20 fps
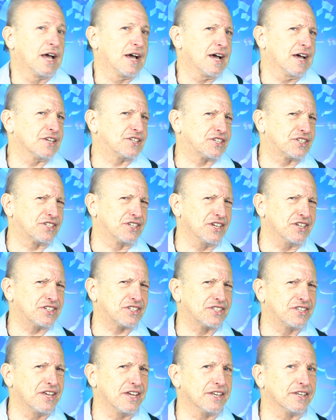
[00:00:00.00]

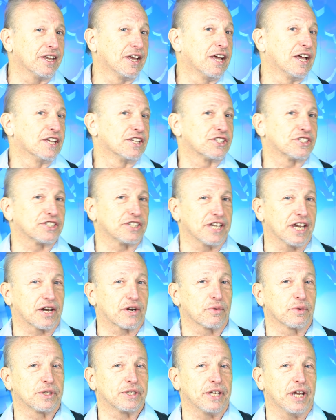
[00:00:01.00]
Assistant
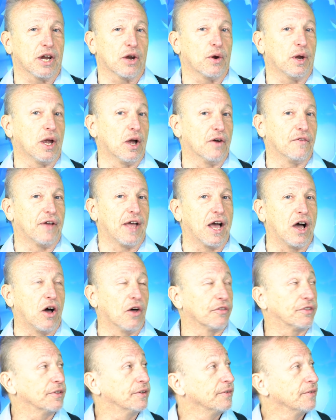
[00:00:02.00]
Secretary of
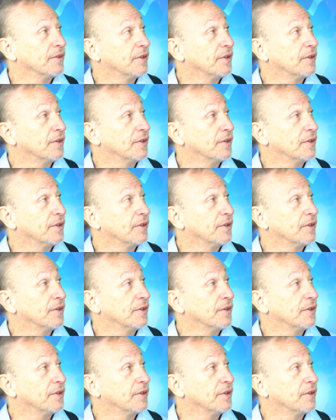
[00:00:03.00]
Health.